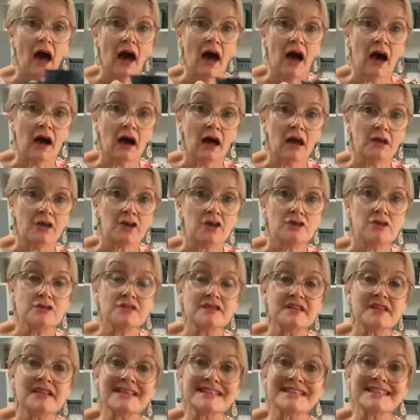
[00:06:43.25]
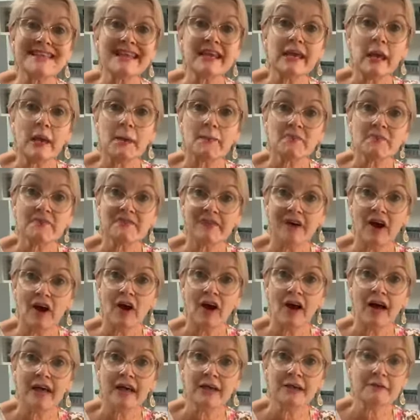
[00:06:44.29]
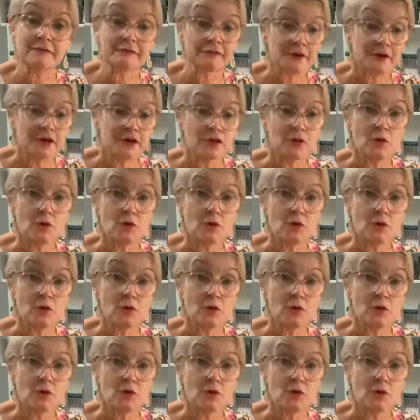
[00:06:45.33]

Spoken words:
are using a TM5